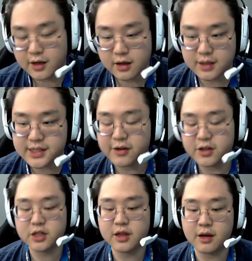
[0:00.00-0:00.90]
this is how you
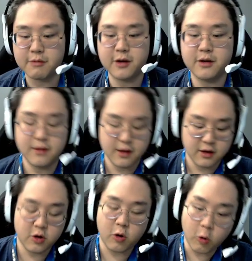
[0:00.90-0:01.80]
should think about it.
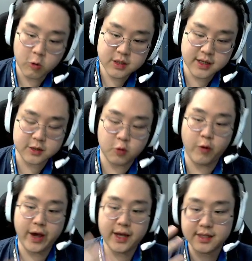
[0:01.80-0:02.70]
Your ult is a
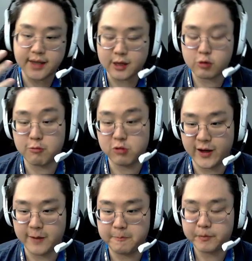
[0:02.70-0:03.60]
way to get to a
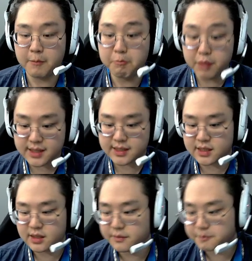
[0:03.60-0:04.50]
play. But
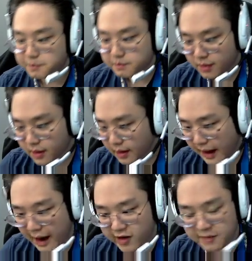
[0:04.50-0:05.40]

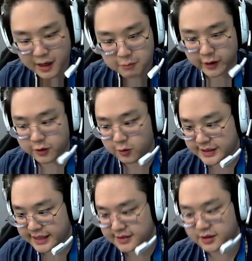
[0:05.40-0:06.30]
I already made a play 30
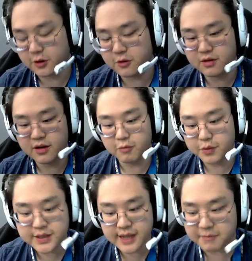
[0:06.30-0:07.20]
seconds ago.
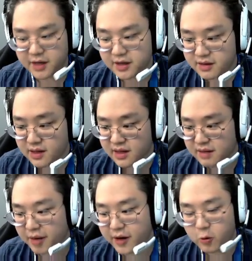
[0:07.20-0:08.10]
What does that mean?
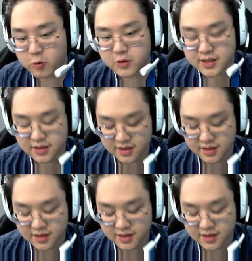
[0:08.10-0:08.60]
My ult